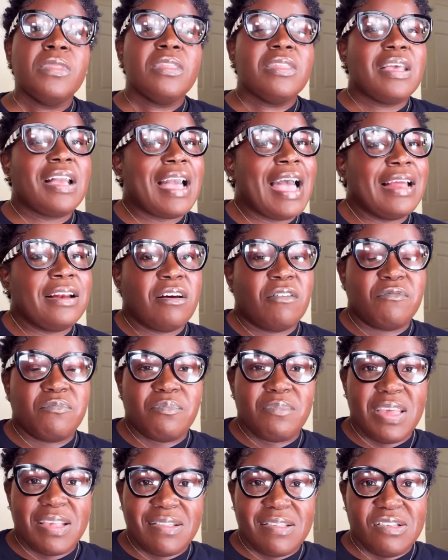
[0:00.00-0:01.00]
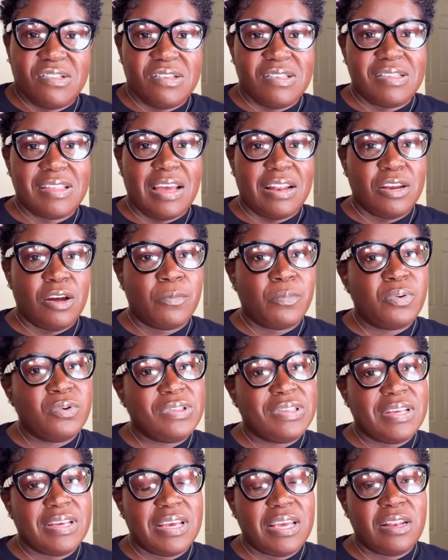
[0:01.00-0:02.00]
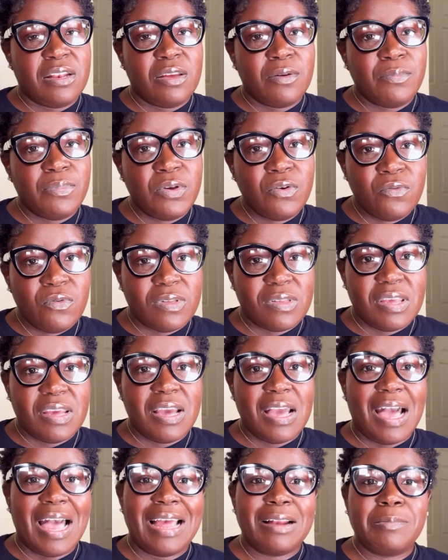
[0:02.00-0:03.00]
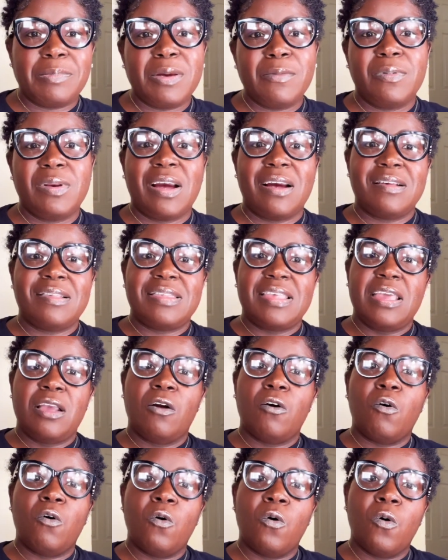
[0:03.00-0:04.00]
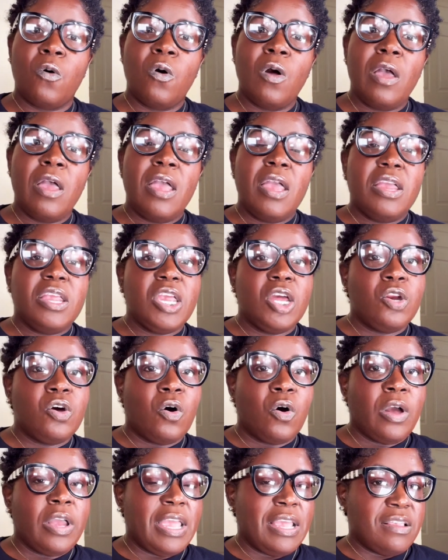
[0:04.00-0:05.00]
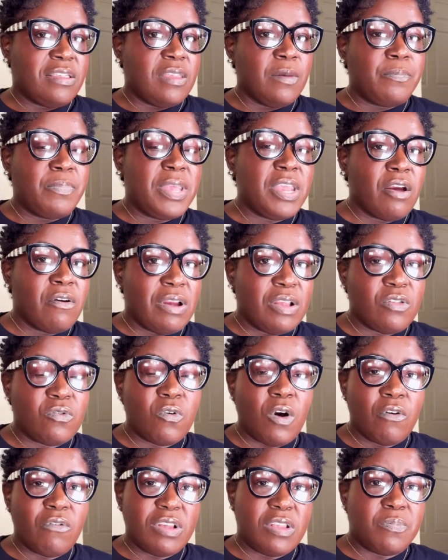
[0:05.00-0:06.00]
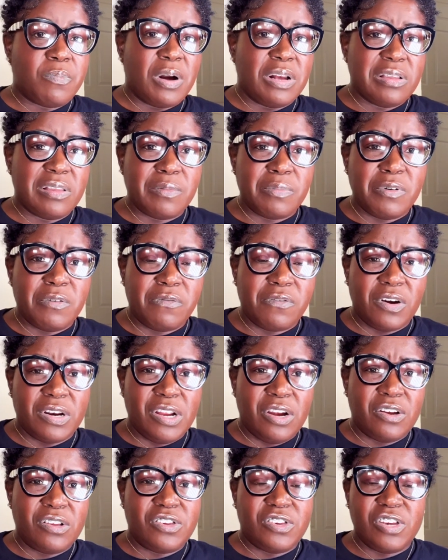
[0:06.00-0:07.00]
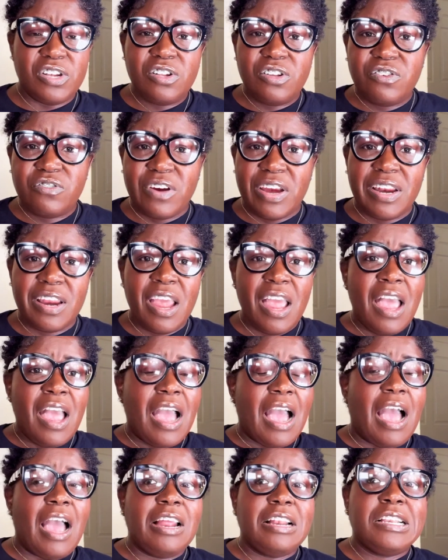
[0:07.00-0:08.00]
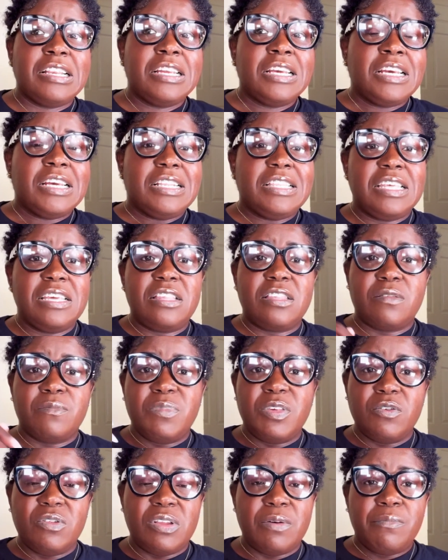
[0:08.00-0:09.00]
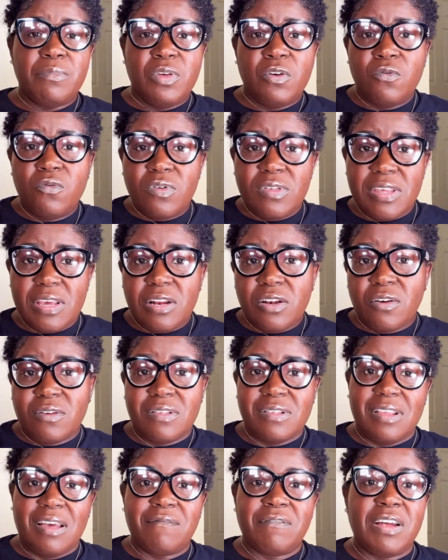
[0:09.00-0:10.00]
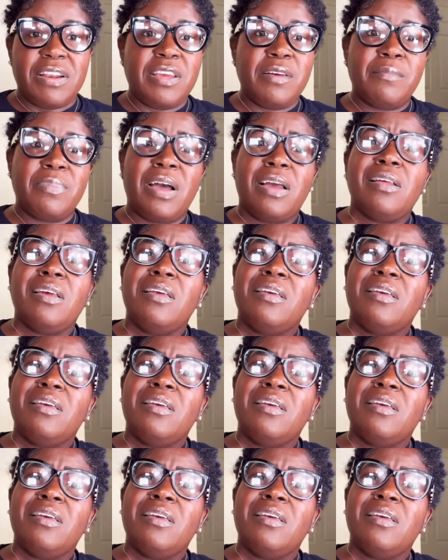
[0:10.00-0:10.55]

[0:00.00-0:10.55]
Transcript: the kind of messages that they're putting in the music, and people are saying, oh, you know, it's the parents who are responsible for their children, and the music doesn't have an impact.